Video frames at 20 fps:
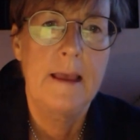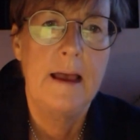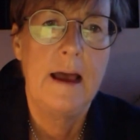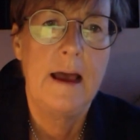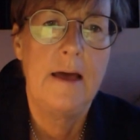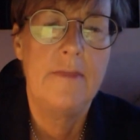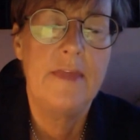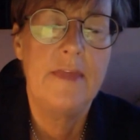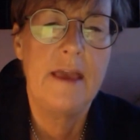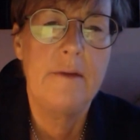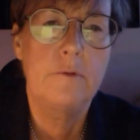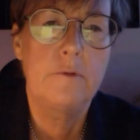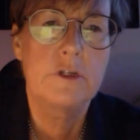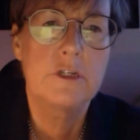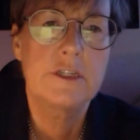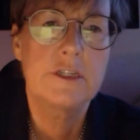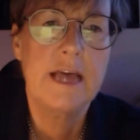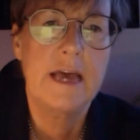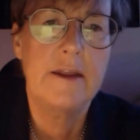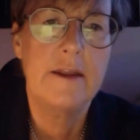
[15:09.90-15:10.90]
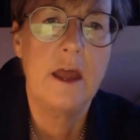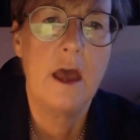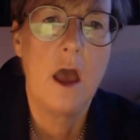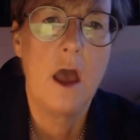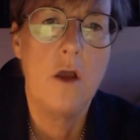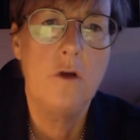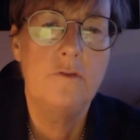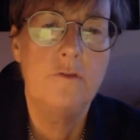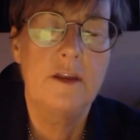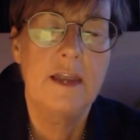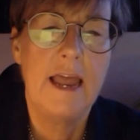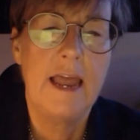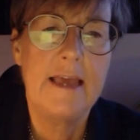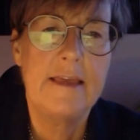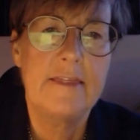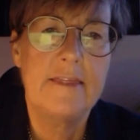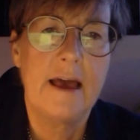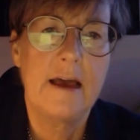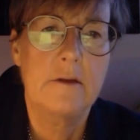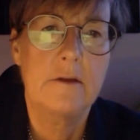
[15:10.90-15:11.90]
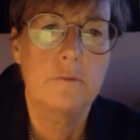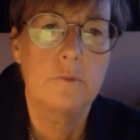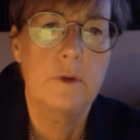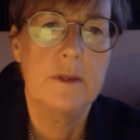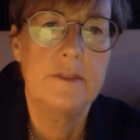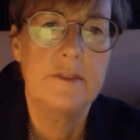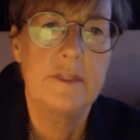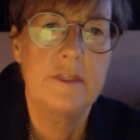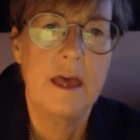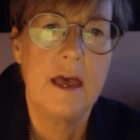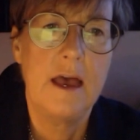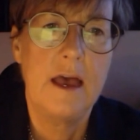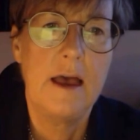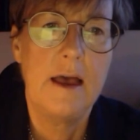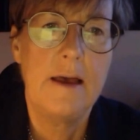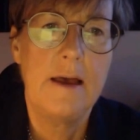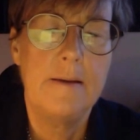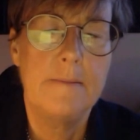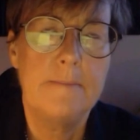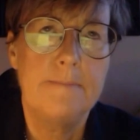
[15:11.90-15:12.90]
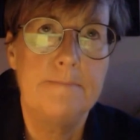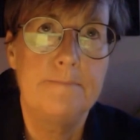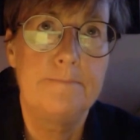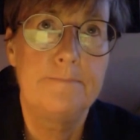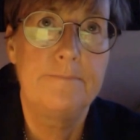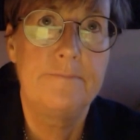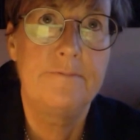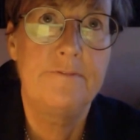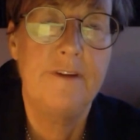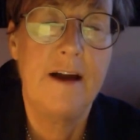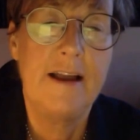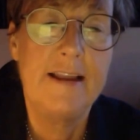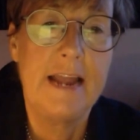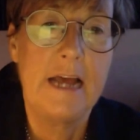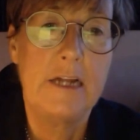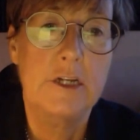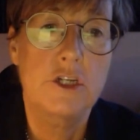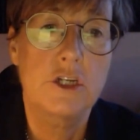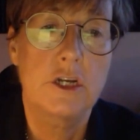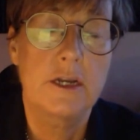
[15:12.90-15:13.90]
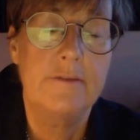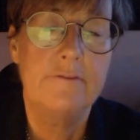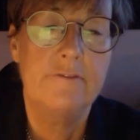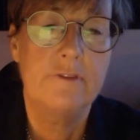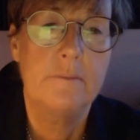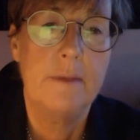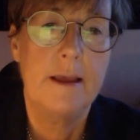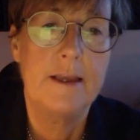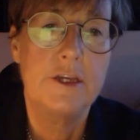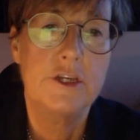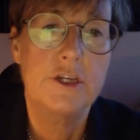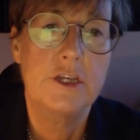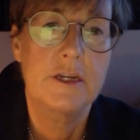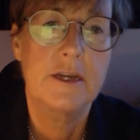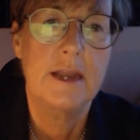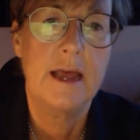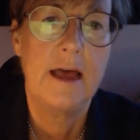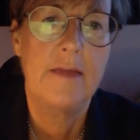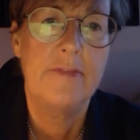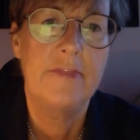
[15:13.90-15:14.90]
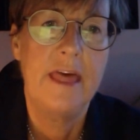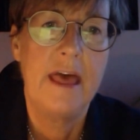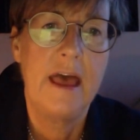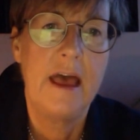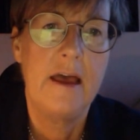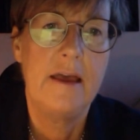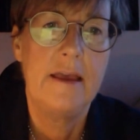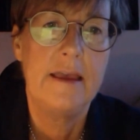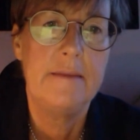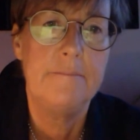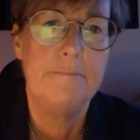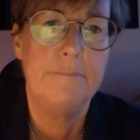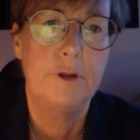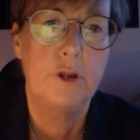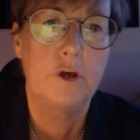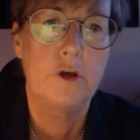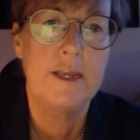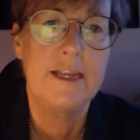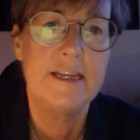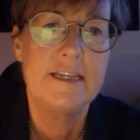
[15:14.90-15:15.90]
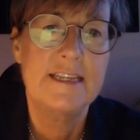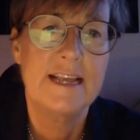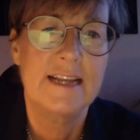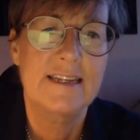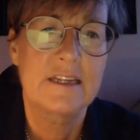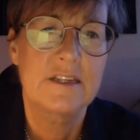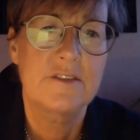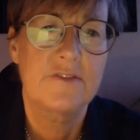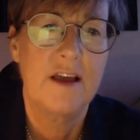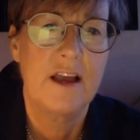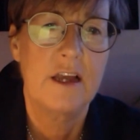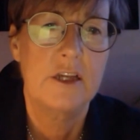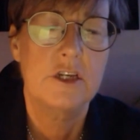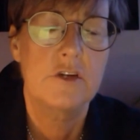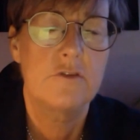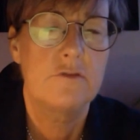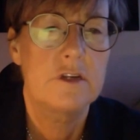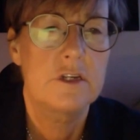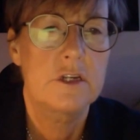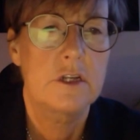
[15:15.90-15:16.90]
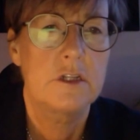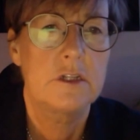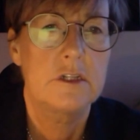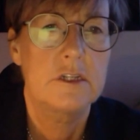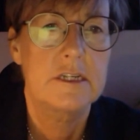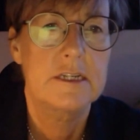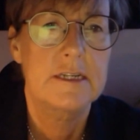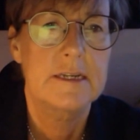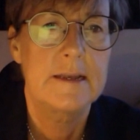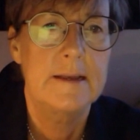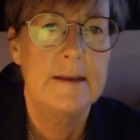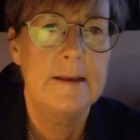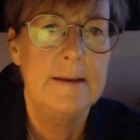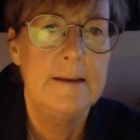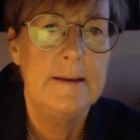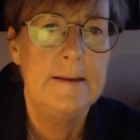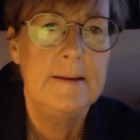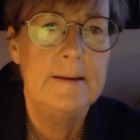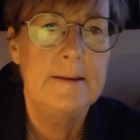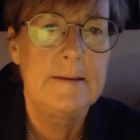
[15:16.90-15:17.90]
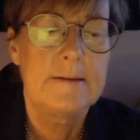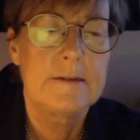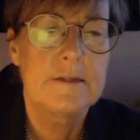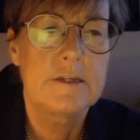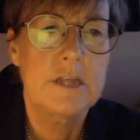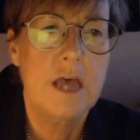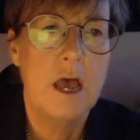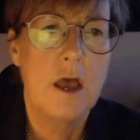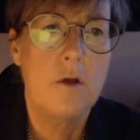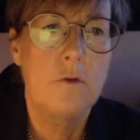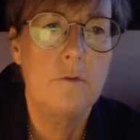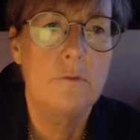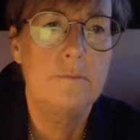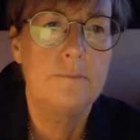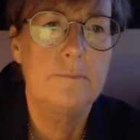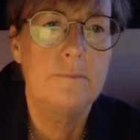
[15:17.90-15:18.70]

and they would then overlay that with their financial information and their employee satisfaction results. So